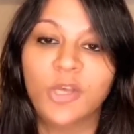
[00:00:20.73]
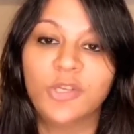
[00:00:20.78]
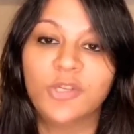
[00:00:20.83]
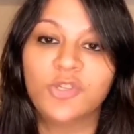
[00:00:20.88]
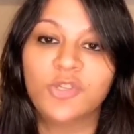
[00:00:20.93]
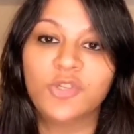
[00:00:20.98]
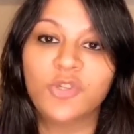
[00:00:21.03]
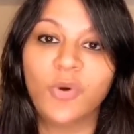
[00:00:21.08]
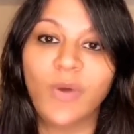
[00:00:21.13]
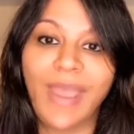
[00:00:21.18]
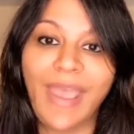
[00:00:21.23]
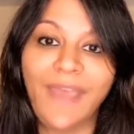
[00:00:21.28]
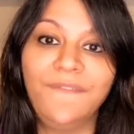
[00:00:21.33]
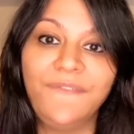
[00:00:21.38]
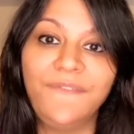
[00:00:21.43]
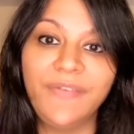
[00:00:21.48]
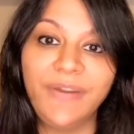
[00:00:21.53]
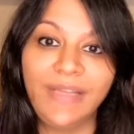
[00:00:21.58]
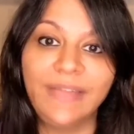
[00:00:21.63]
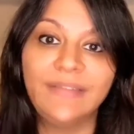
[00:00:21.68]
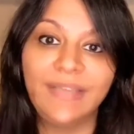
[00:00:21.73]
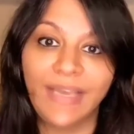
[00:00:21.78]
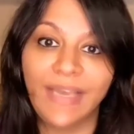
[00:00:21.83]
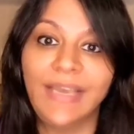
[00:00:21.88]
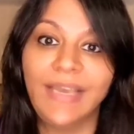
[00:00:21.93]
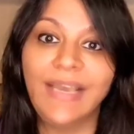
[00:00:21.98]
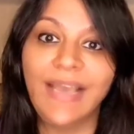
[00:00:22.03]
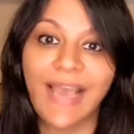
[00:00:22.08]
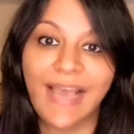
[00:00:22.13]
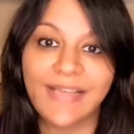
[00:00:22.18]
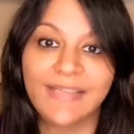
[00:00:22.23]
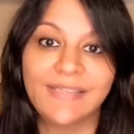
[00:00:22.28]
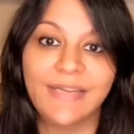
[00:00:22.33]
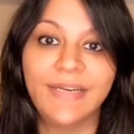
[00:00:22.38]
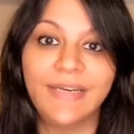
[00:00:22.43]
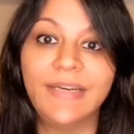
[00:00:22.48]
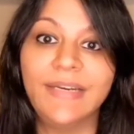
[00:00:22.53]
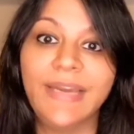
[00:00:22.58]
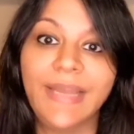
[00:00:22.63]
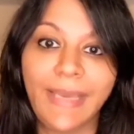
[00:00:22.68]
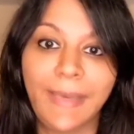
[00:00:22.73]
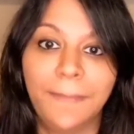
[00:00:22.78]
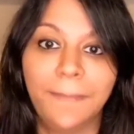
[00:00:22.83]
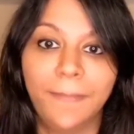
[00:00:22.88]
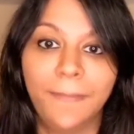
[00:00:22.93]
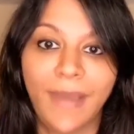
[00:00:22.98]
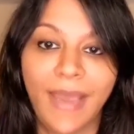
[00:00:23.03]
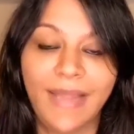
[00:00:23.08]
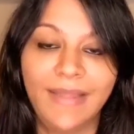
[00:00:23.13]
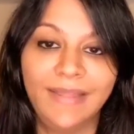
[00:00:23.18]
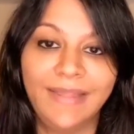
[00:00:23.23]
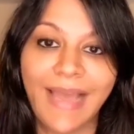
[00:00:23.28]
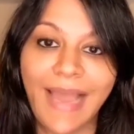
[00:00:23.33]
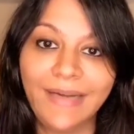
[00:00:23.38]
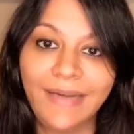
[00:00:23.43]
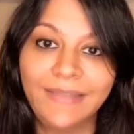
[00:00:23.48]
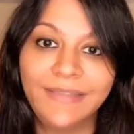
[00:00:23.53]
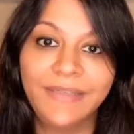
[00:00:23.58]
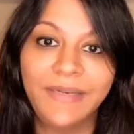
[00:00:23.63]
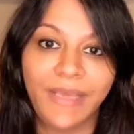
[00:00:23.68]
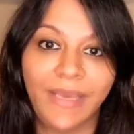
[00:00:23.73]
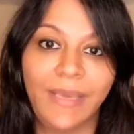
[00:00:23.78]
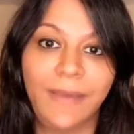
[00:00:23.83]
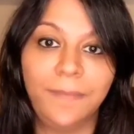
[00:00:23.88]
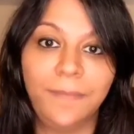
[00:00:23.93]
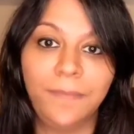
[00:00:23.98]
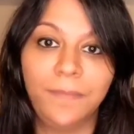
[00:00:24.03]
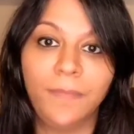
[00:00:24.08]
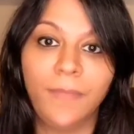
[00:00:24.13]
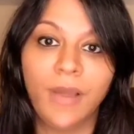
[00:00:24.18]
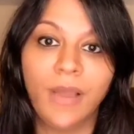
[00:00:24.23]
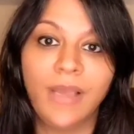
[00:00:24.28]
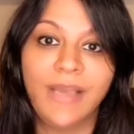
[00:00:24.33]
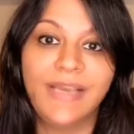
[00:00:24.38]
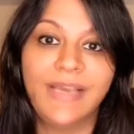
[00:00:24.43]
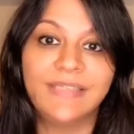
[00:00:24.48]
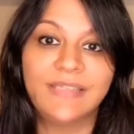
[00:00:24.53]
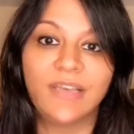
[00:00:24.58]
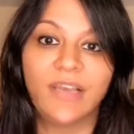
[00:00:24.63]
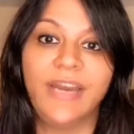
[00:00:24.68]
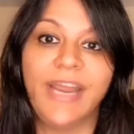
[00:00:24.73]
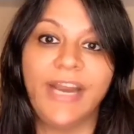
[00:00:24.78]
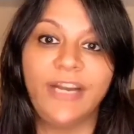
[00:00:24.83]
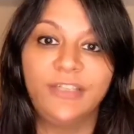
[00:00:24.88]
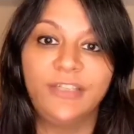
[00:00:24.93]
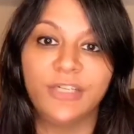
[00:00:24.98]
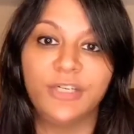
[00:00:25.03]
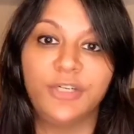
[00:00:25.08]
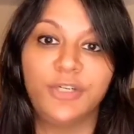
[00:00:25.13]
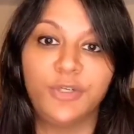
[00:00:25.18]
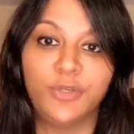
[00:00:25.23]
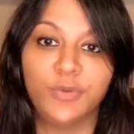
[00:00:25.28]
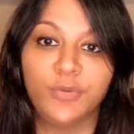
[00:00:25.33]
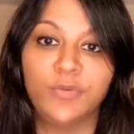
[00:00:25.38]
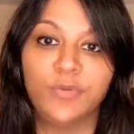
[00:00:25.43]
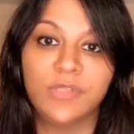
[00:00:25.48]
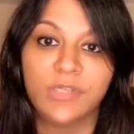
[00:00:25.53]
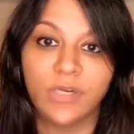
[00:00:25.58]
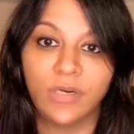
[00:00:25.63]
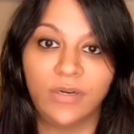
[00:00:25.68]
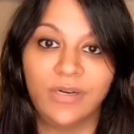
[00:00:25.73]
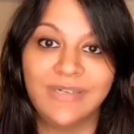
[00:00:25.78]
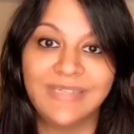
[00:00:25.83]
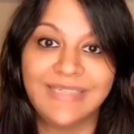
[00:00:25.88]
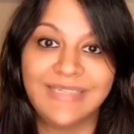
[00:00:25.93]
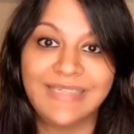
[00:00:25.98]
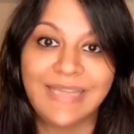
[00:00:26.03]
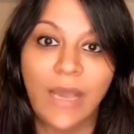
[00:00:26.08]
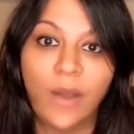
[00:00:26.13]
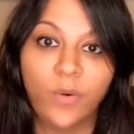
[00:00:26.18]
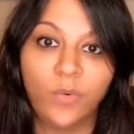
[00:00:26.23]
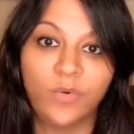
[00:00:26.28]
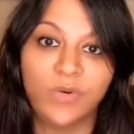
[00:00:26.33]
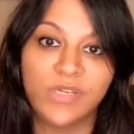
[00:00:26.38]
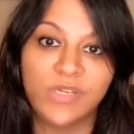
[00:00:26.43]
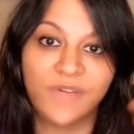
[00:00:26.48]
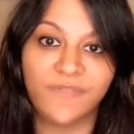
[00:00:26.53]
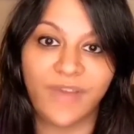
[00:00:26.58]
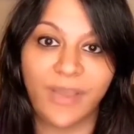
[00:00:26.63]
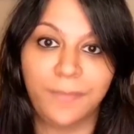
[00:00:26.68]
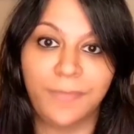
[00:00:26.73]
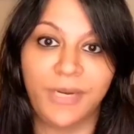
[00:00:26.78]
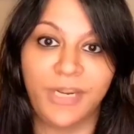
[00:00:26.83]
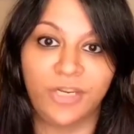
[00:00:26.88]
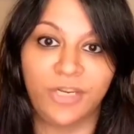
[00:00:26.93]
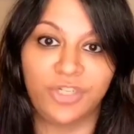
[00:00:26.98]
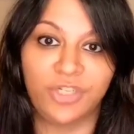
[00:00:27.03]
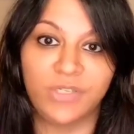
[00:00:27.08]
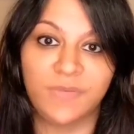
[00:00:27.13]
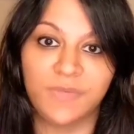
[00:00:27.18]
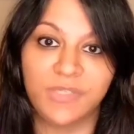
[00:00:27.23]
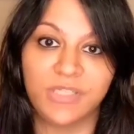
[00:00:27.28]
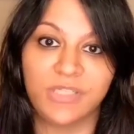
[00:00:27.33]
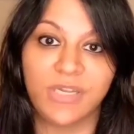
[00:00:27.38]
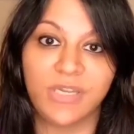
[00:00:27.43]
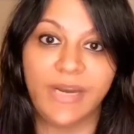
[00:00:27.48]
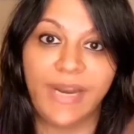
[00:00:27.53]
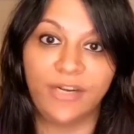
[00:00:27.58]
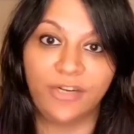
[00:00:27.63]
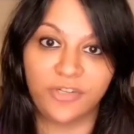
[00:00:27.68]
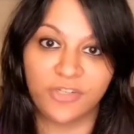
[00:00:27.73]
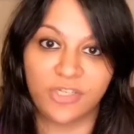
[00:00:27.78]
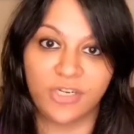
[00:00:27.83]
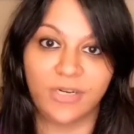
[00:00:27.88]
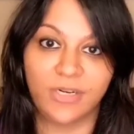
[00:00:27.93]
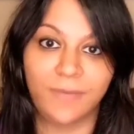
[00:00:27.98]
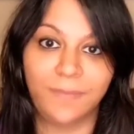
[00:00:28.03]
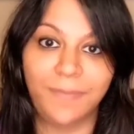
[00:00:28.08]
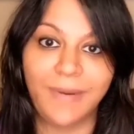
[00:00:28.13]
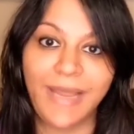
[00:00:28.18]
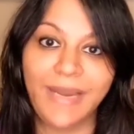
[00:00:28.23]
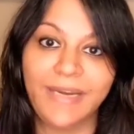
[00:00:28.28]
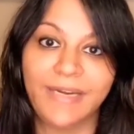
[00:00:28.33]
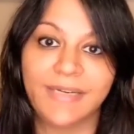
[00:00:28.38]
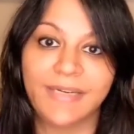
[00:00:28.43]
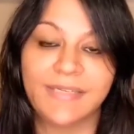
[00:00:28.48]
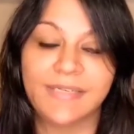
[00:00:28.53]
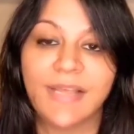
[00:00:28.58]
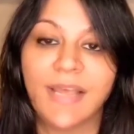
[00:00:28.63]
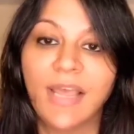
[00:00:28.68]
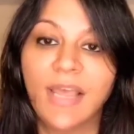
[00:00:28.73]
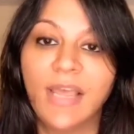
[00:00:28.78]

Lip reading: So everything has a name, and that name is connected to certain sounds and vibrations, which is connected to certain planets.